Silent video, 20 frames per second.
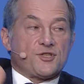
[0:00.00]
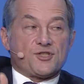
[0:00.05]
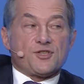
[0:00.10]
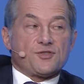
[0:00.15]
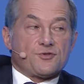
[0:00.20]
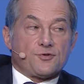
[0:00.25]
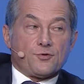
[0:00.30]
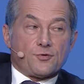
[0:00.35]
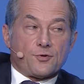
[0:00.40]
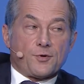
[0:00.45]

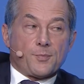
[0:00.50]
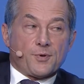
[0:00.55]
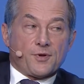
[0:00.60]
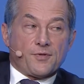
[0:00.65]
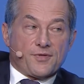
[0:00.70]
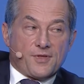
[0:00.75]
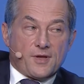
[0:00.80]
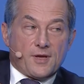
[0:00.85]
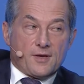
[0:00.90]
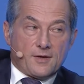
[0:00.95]
is European
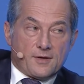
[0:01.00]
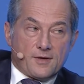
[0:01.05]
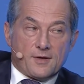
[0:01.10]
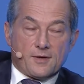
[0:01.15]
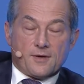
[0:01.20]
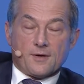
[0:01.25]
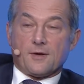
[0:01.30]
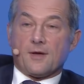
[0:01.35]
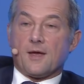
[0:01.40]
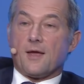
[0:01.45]
thing,
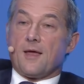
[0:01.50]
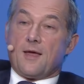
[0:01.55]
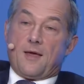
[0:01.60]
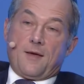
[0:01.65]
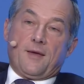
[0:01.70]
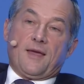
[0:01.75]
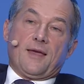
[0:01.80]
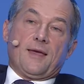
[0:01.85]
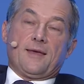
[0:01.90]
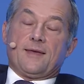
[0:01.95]

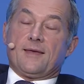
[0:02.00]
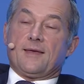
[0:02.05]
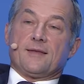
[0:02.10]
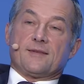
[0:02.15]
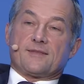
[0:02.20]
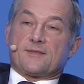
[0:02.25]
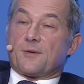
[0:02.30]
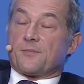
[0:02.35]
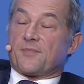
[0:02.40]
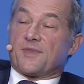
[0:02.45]

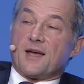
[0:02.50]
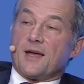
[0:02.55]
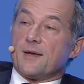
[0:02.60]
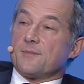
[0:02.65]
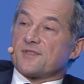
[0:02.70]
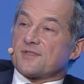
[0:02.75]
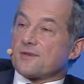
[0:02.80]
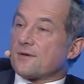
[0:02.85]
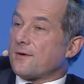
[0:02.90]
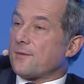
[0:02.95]

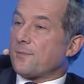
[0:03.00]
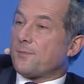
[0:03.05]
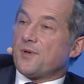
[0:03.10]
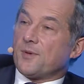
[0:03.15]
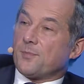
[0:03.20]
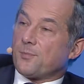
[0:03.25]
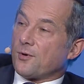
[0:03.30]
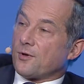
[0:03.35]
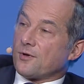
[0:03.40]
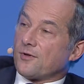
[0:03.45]
sometimes
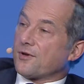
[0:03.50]
people,